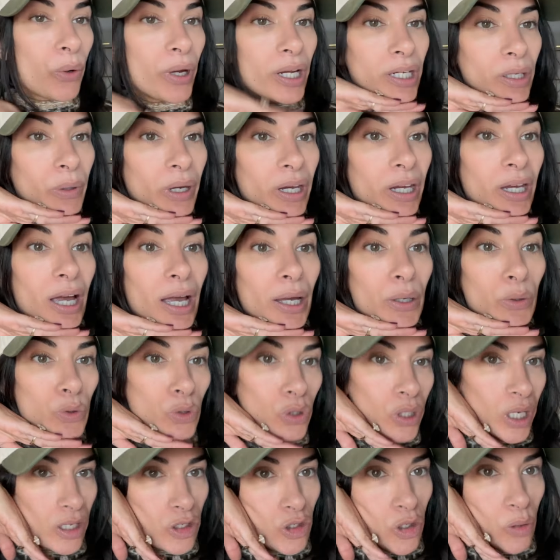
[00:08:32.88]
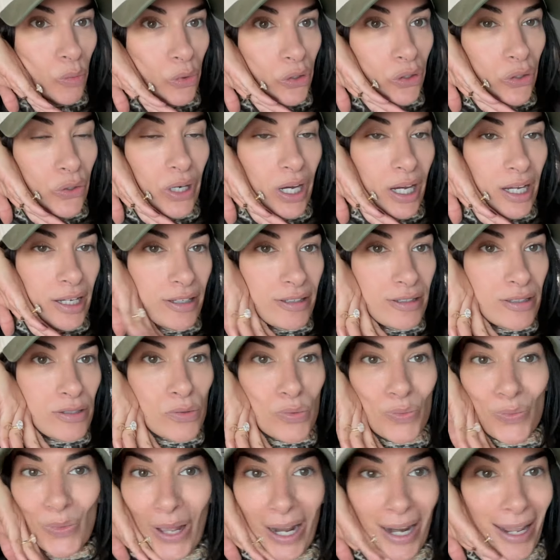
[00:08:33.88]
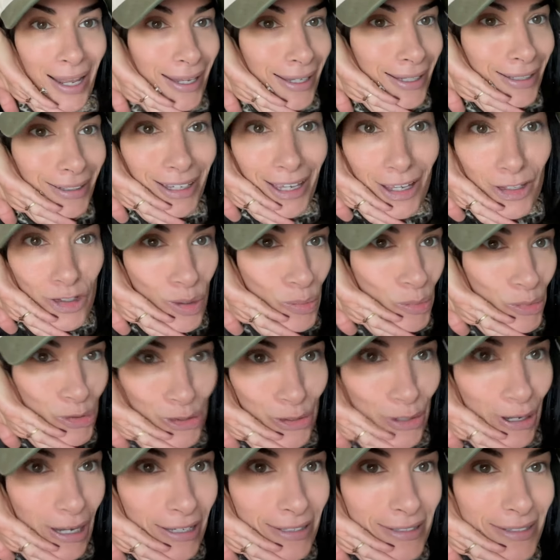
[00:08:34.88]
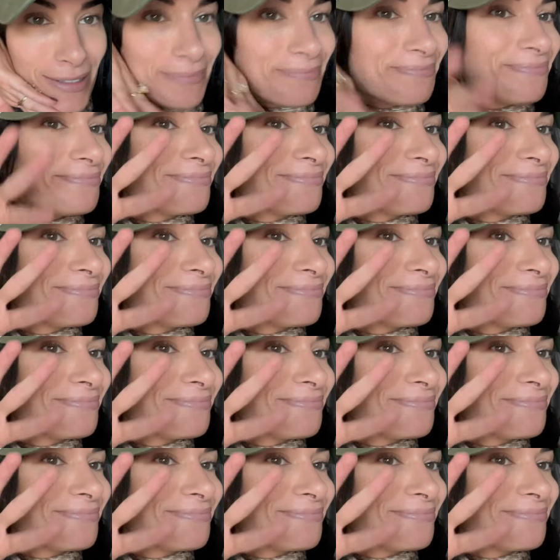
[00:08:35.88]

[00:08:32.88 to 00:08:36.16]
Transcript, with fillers: anyway, I will catch up with you guys when I catch up with you guys.